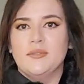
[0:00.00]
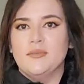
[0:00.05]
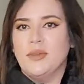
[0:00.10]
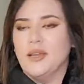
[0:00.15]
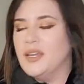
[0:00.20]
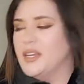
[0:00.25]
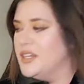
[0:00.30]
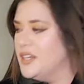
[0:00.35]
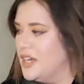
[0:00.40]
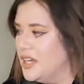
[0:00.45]

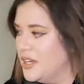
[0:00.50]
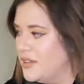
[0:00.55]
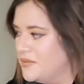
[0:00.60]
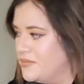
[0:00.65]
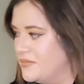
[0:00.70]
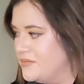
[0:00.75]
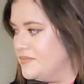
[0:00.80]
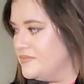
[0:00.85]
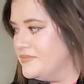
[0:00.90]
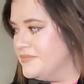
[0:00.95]
probably not,
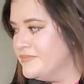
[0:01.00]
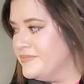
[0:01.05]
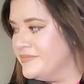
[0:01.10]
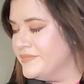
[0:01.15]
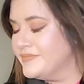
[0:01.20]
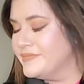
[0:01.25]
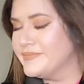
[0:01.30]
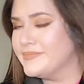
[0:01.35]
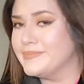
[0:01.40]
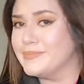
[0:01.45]

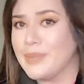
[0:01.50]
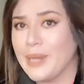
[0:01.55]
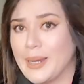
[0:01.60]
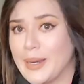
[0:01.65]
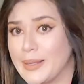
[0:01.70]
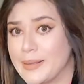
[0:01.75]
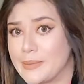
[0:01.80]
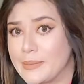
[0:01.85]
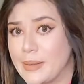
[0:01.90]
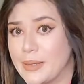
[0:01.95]

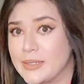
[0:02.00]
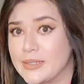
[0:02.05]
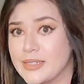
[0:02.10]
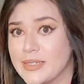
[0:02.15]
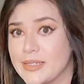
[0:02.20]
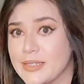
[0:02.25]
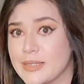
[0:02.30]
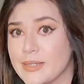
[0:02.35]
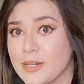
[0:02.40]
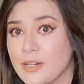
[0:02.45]
probably doesn't match
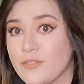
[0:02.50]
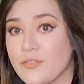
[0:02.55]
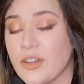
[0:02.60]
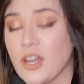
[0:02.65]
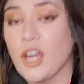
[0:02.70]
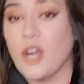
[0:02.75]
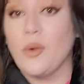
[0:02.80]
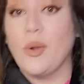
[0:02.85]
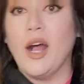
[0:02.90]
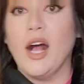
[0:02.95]
this skirt
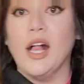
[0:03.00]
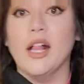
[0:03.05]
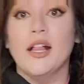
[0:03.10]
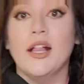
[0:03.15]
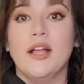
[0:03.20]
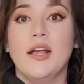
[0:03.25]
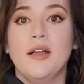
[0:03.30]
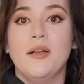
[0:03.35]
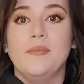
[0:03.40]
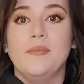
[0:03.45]
very well.